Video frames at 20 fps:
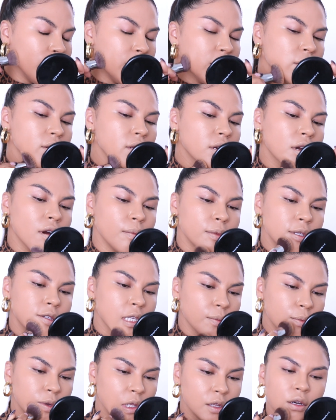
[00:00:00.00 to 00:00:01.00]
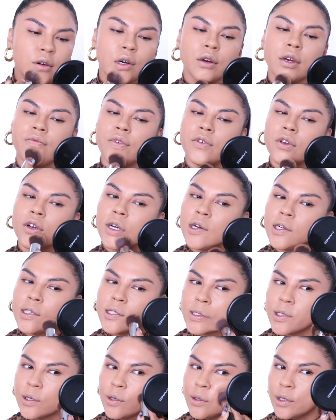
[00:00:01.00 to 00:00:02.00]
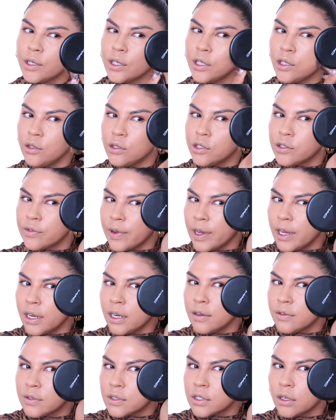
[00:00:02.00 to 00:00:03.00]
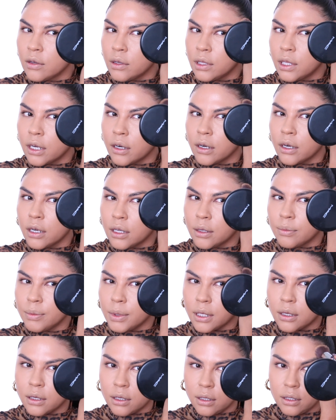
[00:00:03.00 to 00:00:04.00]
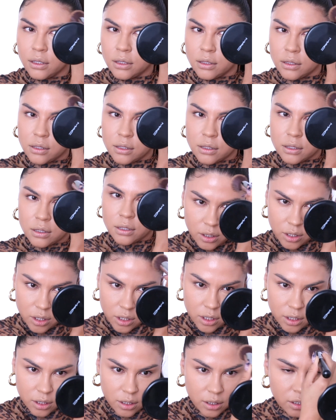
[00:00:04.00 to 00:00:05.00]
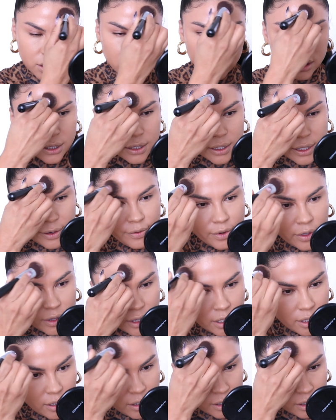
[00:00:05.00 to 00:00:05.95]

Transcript: me know in the comments down below if you're also a huge fan of Snoh Aalegra, because she's just everything,